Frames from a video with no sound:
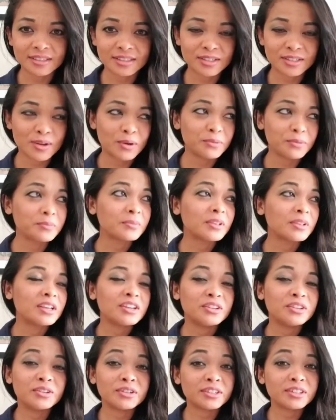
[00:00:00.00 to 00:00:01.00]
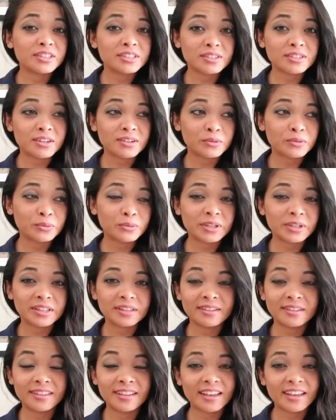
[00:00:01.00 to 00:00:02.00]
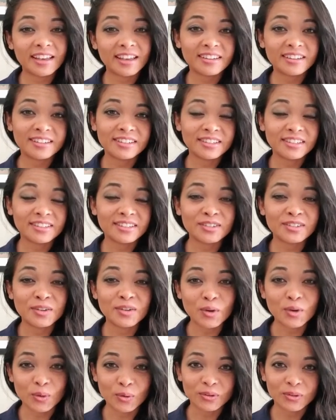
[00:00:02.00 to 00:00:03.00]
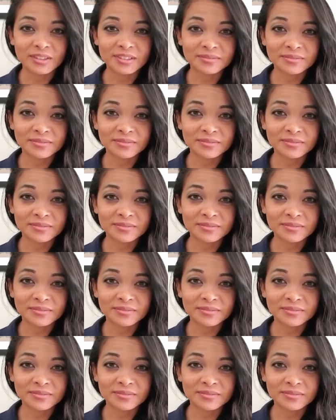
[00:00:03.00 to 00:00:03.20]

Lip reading: So you're going to start with the end goal.